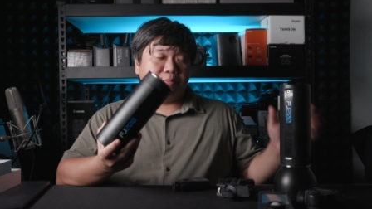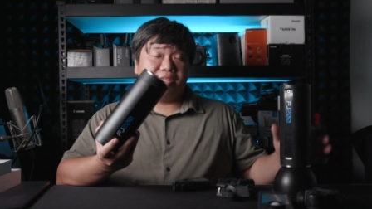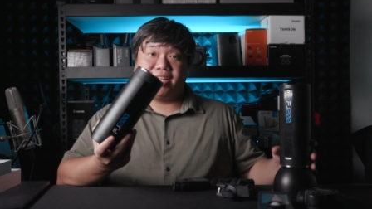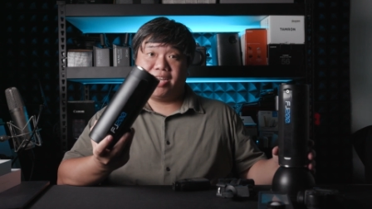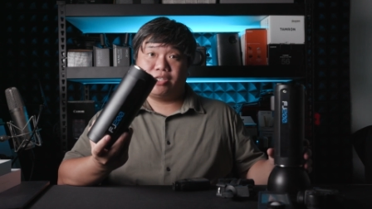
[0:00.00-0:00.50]
I
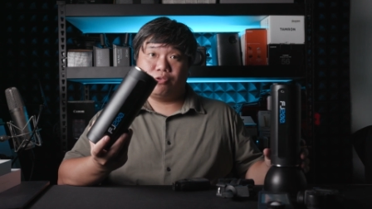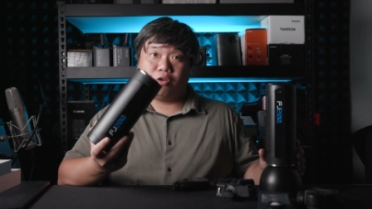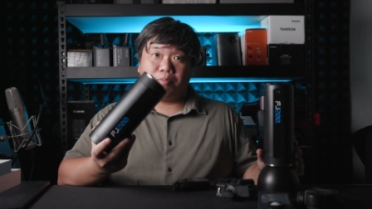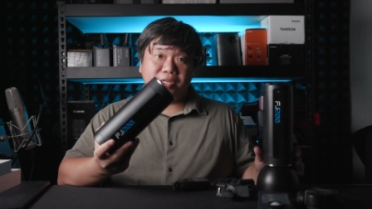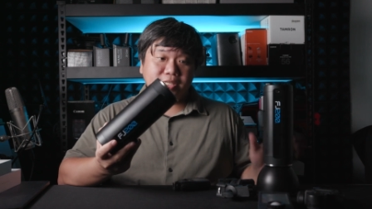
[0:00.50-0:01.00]
mean, there is two
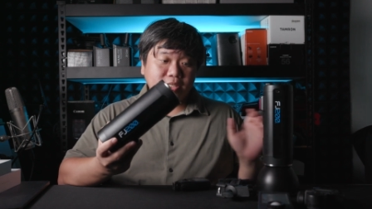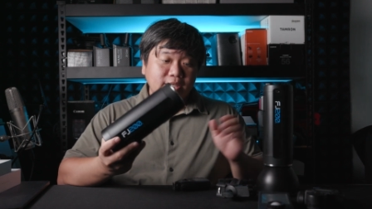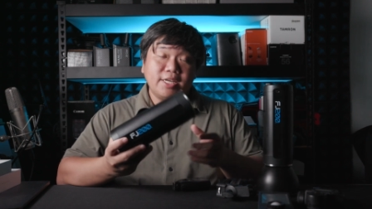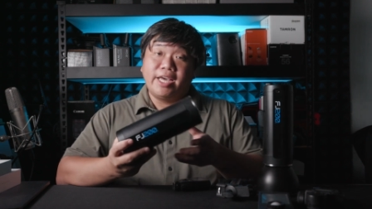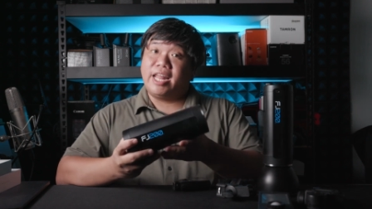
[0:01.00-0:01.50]
copies,
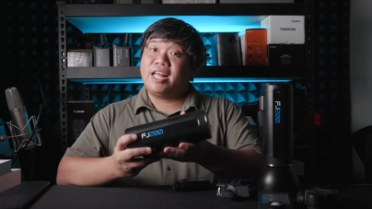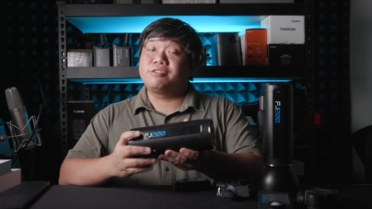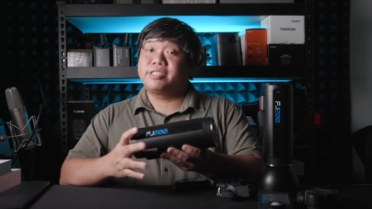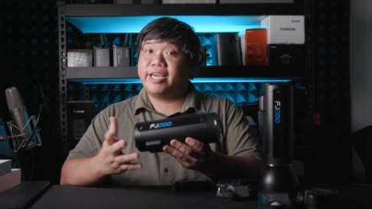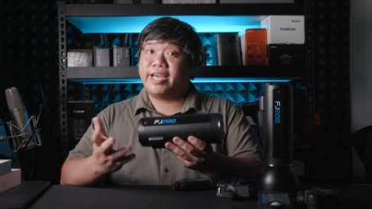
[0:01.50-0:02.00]
and I'd
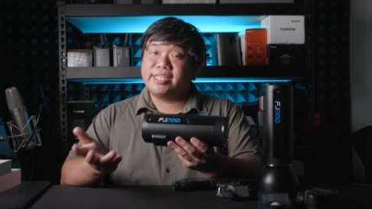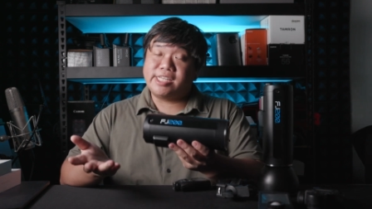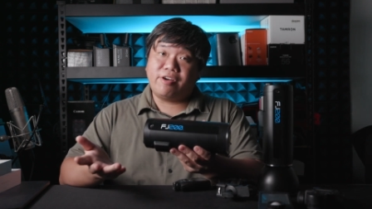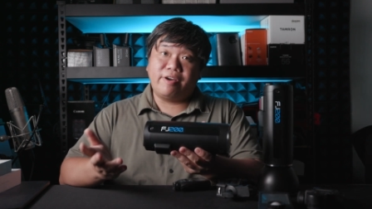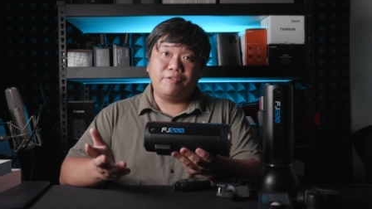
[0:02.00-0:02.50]
like to thank
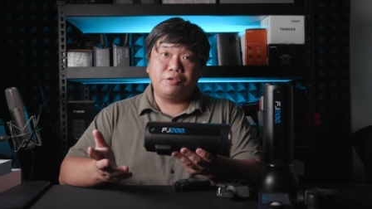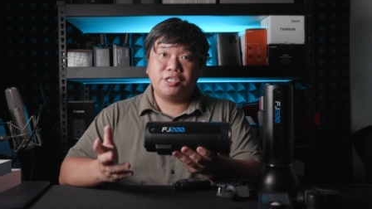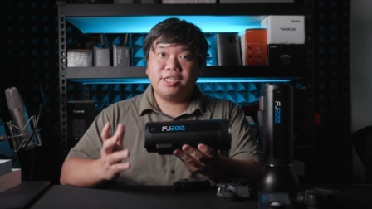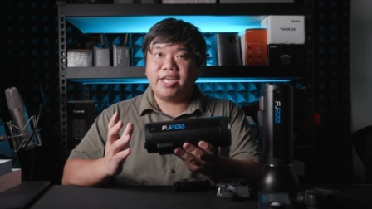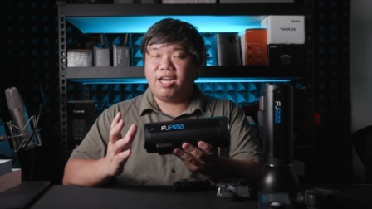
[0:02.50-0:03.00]
S L R
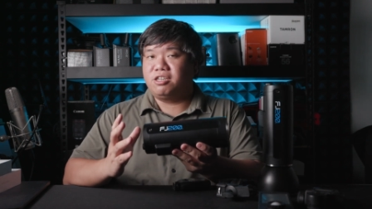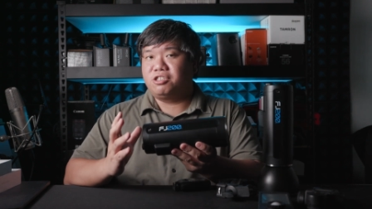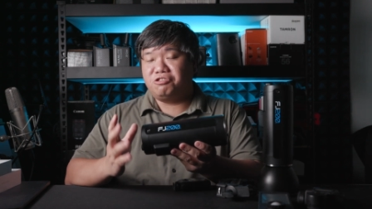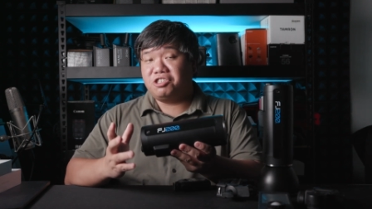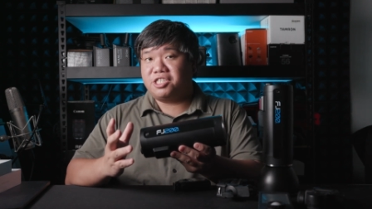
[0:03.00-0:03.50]
Revolution and
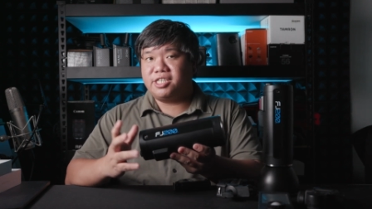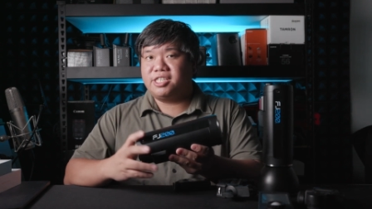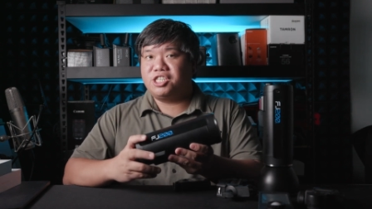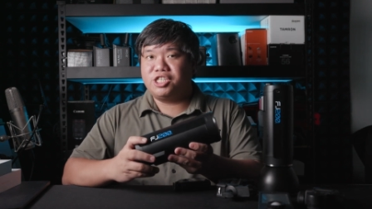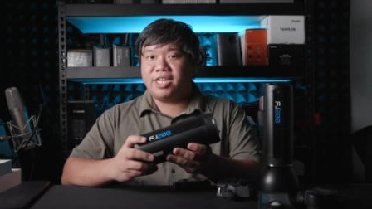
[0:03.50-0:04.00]

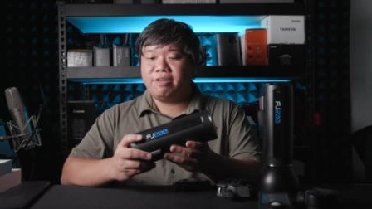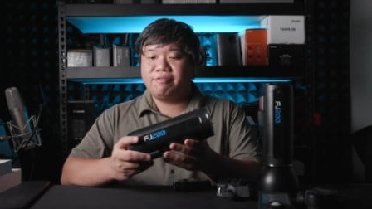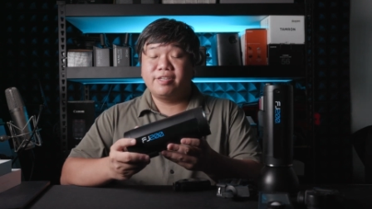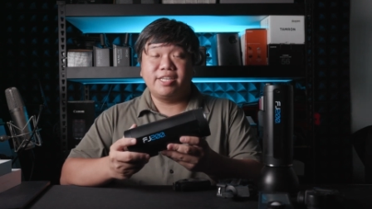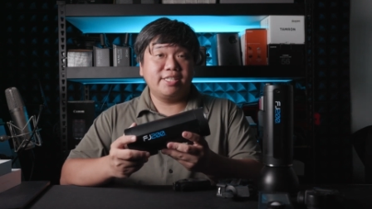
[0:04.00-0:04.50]
Shrishti
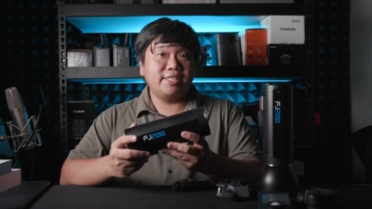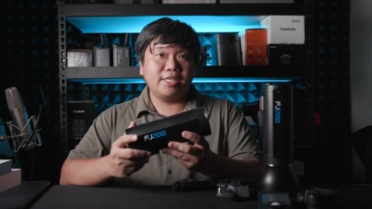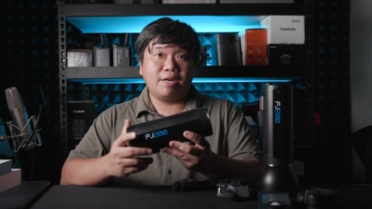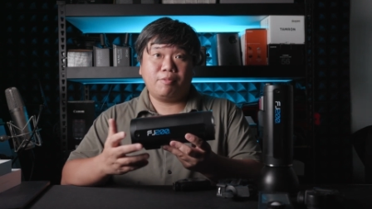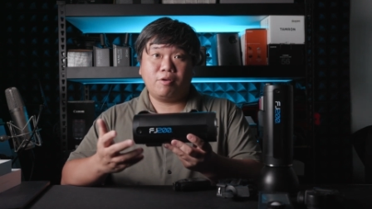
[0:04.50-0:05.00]
DigiLife in
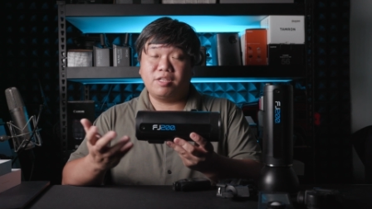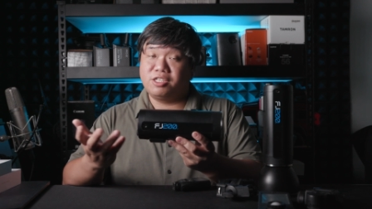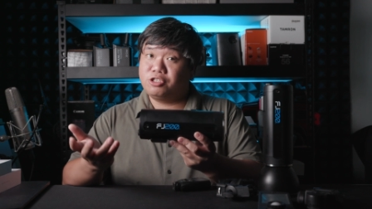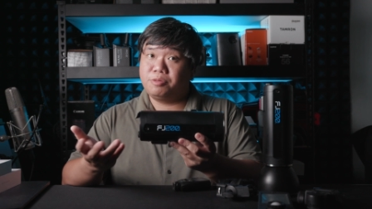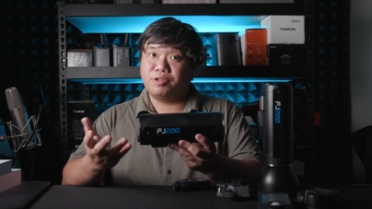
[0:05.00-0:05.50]
Singapore, the
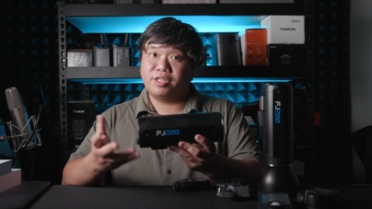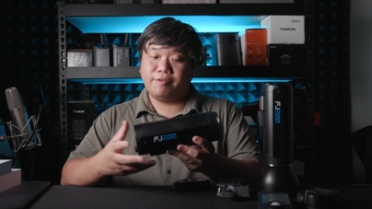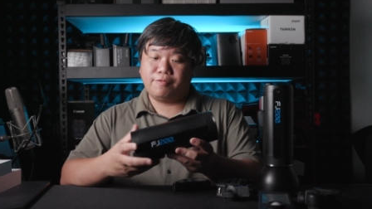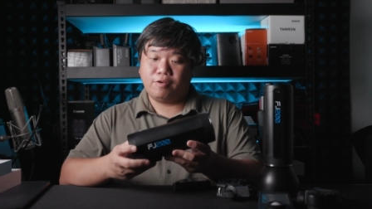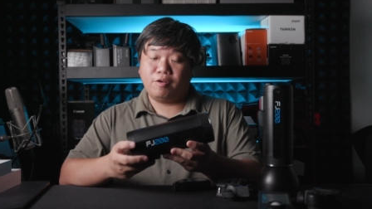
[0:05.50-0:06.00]

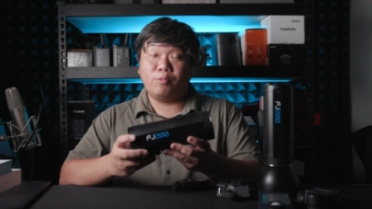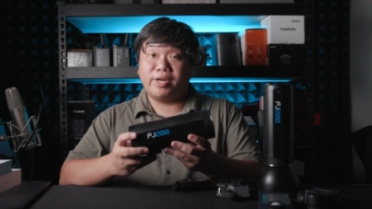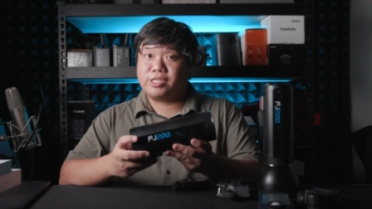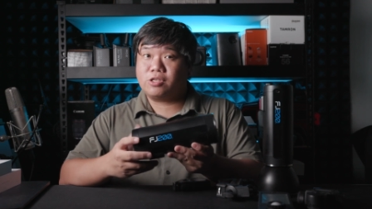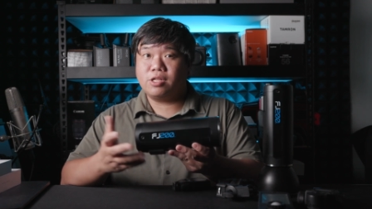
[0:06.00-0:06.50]
distributor for
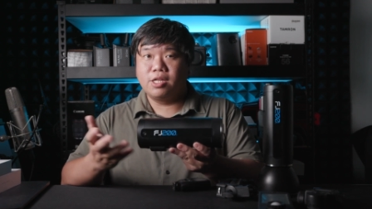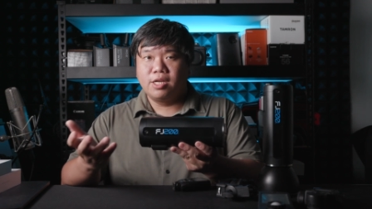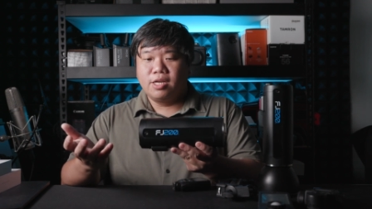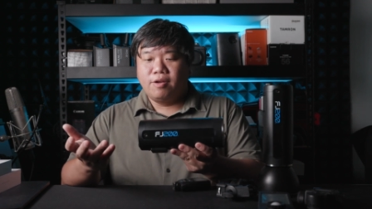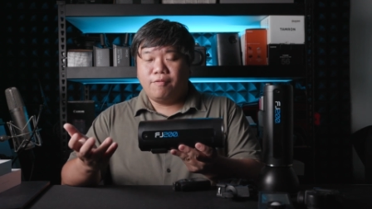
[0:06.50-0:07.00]
Westcott,
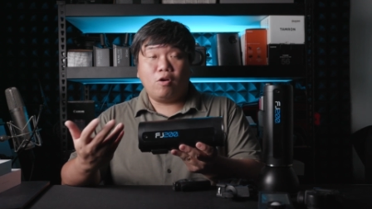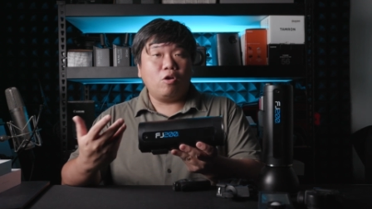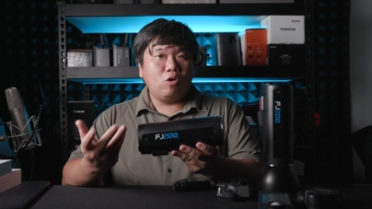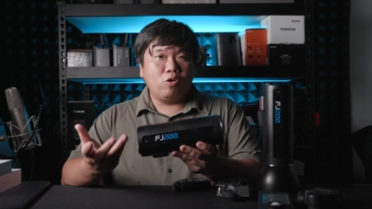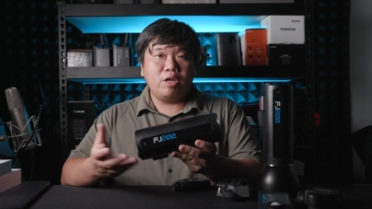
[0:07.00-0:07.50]

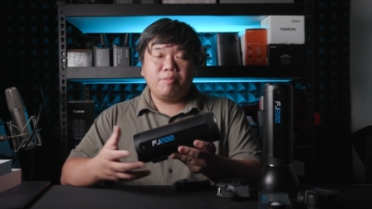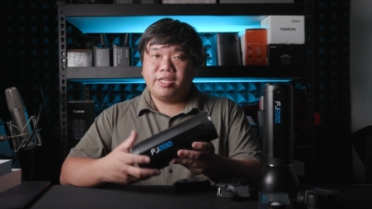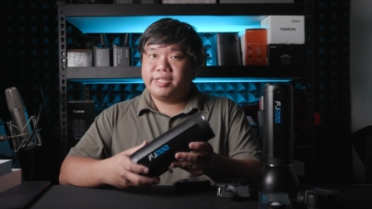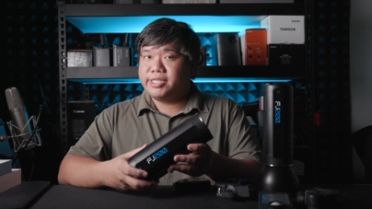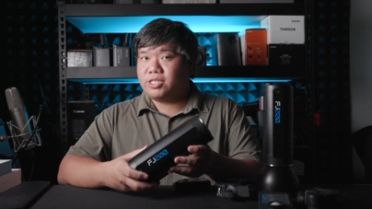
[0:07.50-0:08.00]
for loaning
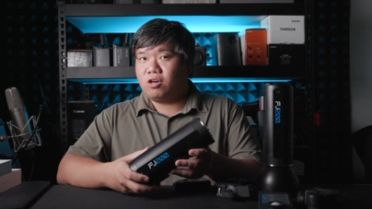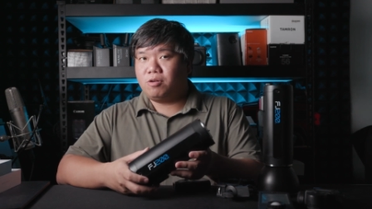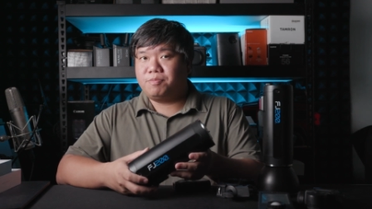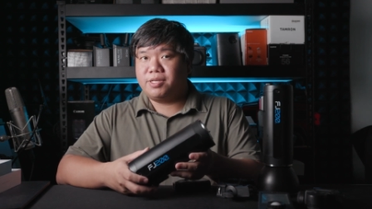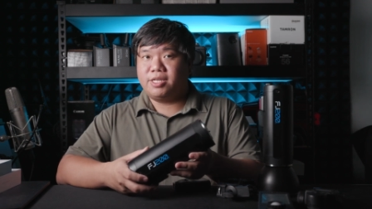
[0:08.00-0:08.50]
me this
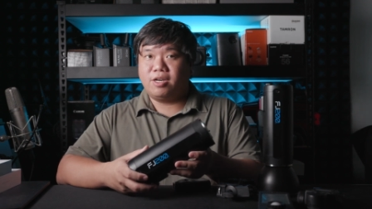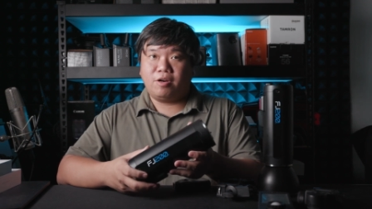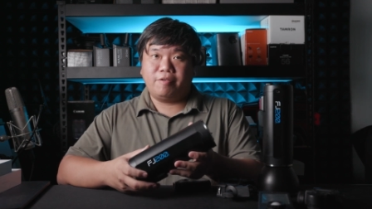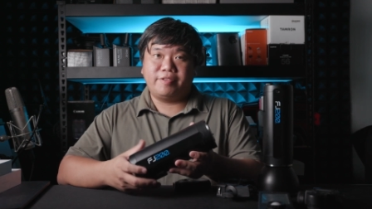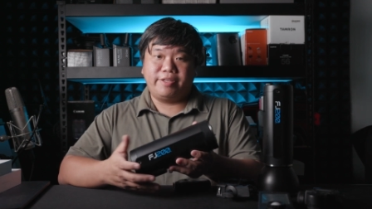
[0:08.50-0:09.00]
copy
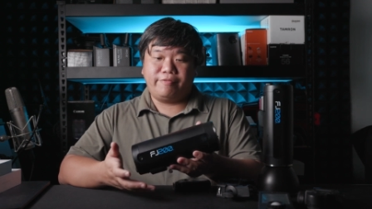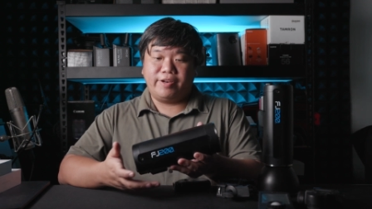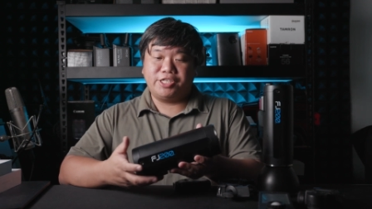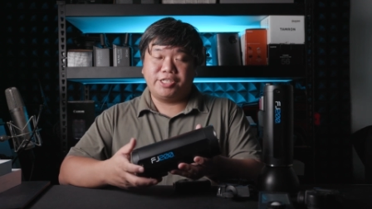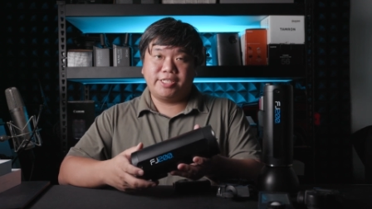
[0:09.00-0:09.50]
of the flash